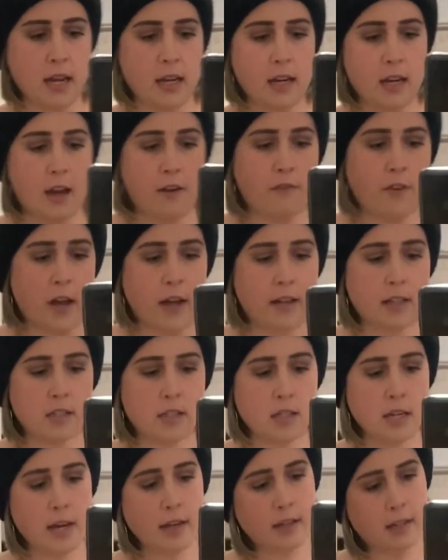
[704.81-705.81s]
Now, if I
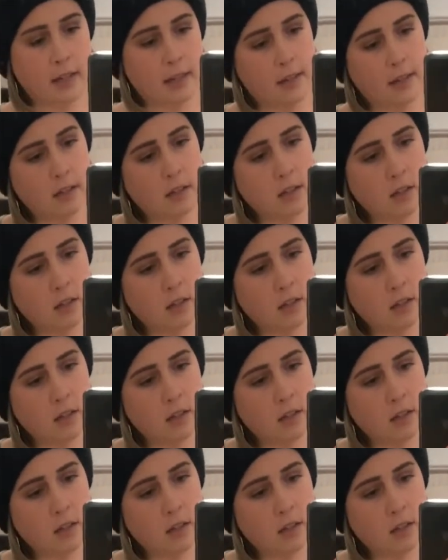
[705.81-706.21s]
untuck it,